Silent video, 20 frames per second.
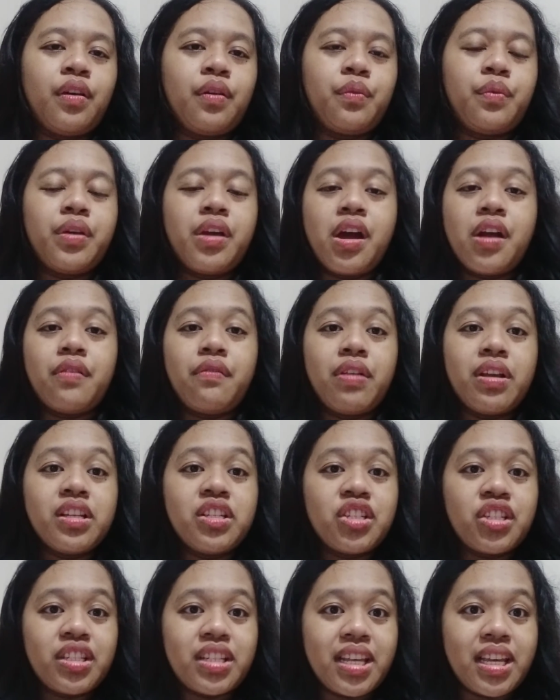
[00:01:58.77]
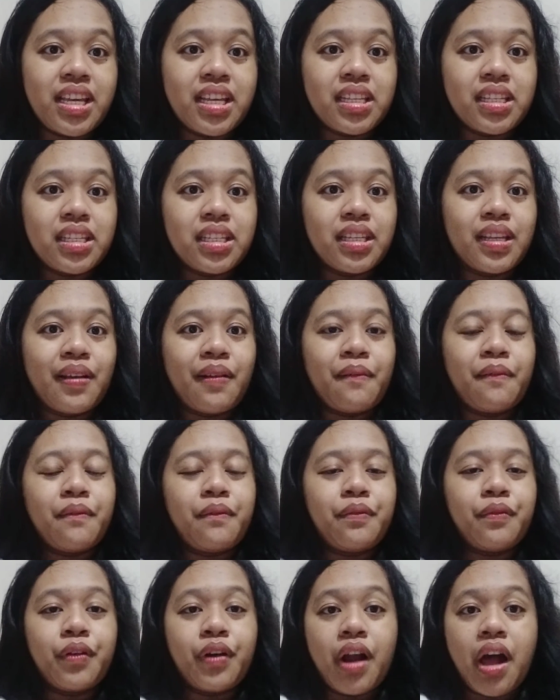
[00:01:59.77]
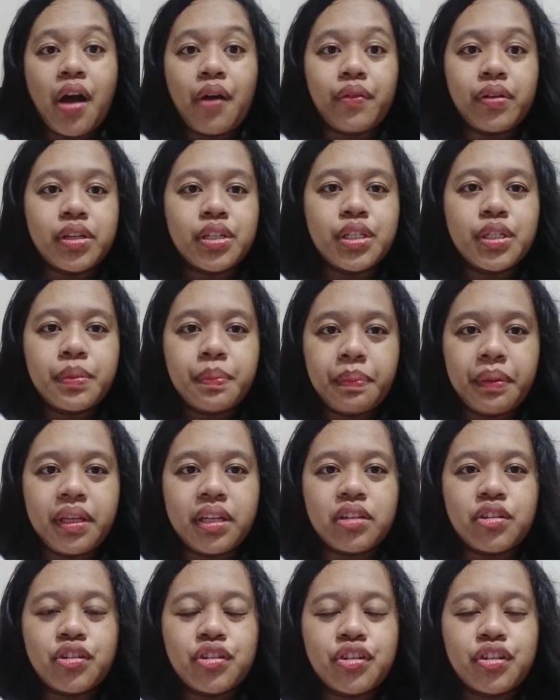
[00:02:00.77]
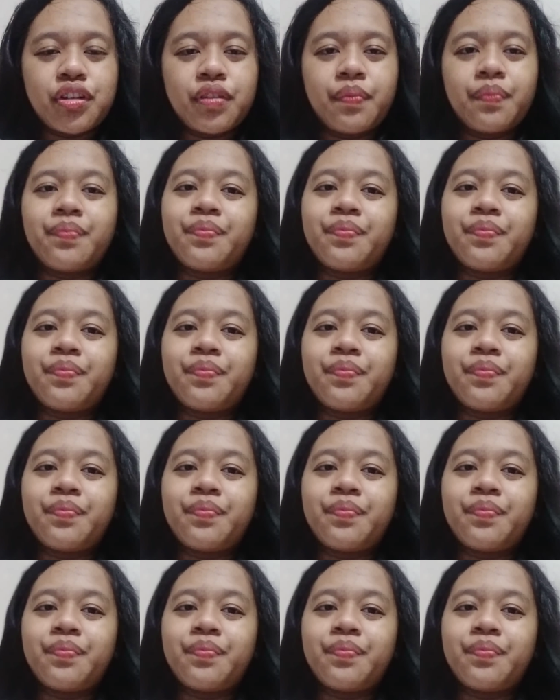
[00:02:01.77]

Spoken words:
We arrange this for our speech.